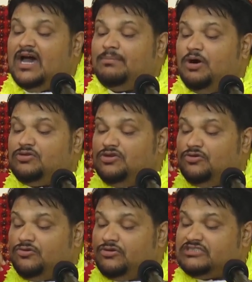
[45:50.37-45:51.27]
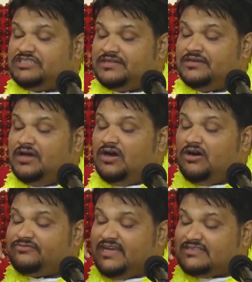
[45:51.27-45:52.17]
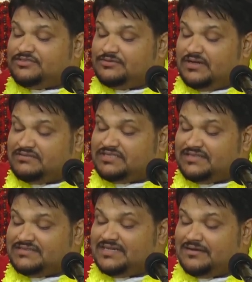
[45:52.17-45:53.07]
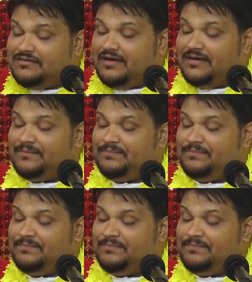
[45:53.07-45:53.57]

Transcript: about the origin of that Sudarshan Chakra.